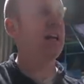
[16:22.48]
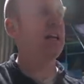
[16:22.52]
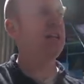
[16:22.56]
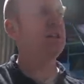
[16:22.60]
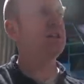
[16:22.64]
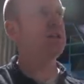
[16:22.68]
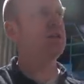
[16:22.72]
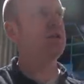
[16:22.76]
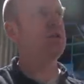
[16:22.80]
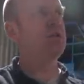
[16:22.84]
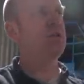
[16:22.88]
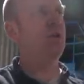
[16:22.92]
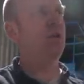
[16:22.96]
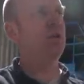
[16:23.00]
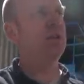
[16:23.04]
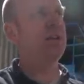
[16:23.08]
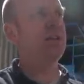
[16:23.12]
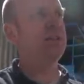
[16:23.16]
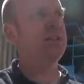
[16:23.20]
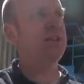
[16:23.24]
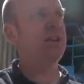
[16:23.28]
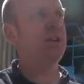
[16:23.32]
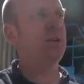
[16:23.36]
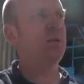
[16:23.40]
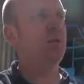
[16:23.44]
is not
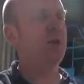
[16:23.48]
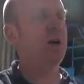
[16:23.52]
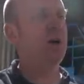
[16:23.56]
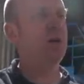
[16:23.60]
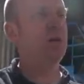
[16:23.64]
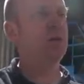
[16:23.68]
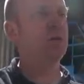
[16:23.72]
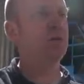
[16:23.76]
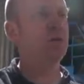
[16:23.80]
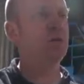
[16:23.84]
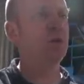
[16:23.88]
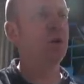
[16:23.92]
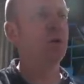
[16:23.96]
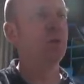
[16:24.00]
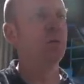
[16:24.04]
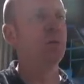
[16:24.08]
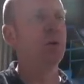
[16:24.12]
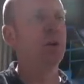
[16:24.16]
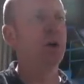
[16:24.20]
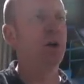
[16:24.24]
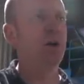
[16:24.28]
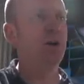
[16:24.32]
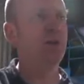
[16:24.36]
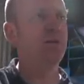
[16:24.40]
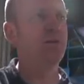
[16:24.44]
letting the weld
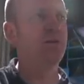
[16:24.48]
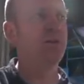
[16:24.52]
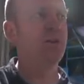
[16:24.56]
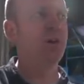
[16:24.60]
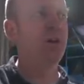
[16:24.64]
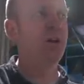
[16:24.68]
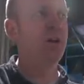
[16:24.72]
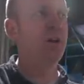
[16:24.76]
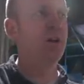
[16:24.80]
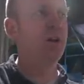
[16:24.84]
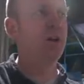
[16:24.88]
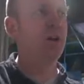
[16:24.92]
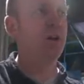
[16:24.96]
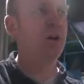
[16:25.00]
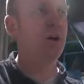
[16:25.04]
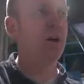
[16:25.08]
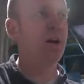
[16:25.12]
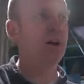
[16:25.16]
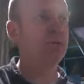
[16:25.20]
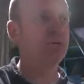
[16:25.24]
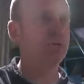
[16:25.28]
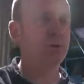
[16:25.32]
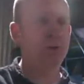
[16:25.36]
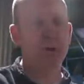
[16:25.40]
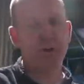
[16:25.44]
cool off
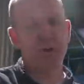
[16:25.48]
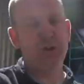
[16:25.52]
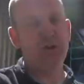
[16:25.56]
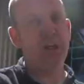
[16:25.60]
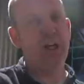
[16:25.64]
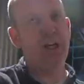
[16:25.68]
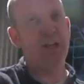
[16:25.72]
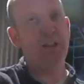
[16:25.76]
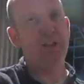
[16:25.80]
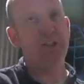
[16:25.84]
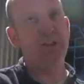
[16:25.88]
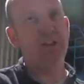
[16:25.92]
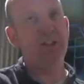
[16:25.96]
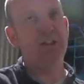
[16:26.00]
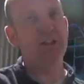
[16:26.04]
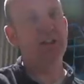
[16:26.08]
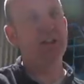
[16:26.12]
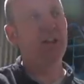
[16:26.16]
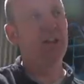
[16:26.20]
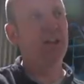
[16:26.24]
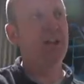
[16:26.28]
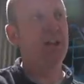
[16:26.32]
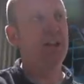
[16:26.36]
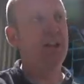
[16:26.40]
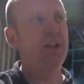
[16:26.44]
rod changes.
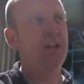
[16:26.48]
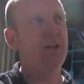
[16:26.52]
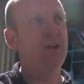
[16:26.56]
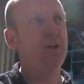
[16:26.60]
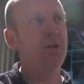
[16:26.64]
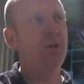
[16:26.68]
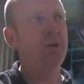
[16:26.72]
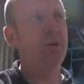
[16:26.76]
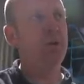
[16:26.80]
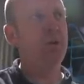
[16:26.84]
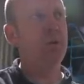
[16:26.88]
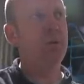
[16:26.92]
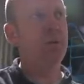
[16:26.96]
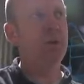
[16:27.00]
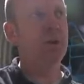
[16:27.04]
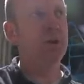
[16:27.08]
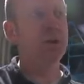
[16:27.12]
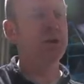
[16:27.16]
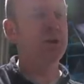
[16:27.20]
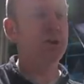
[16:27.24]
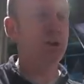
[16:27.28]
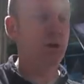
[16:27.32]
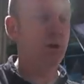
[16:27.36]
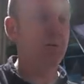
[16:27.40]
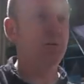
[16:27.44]
You can
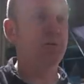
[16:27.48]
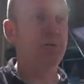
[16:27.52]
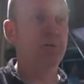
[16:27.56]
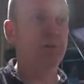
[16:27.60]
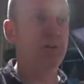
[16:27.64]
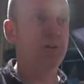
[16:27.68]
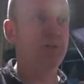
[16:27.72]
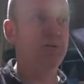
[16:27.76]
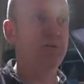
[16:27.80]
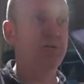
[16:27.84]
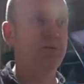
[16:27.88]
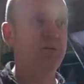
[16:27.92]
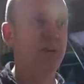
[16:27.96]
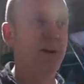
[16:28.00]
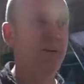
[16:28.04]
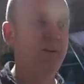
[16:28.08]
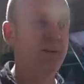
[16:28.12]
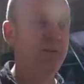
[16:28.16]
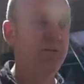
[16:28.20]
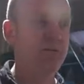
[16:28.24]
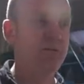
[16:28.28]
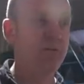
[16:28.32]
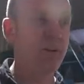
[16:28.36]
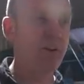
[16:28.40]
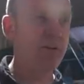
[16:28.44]
stop for a
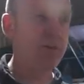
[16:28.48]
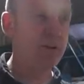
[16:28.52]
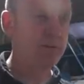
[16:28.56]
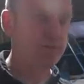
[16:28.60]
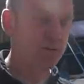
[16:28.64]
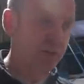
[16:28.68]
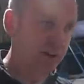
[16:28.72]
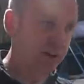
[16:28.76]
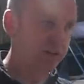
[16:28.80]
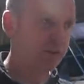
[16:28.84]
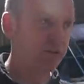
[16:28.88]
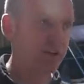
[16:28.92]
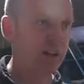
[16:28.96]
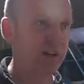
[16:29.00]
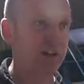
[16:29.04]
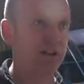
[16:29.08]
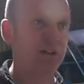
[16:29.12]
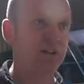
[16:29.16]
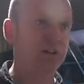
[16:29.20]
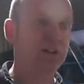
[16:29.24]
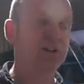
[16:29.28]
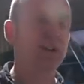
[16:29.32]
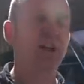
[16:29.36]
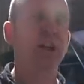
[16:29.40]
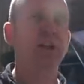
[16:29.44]
very, very brief
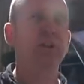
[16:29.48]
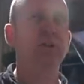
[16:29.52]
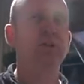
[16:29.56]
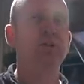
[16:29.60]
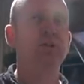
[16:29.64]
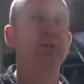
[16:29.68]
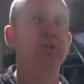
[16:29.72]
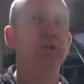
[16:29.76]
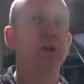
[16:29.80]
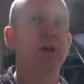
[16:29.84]
second to change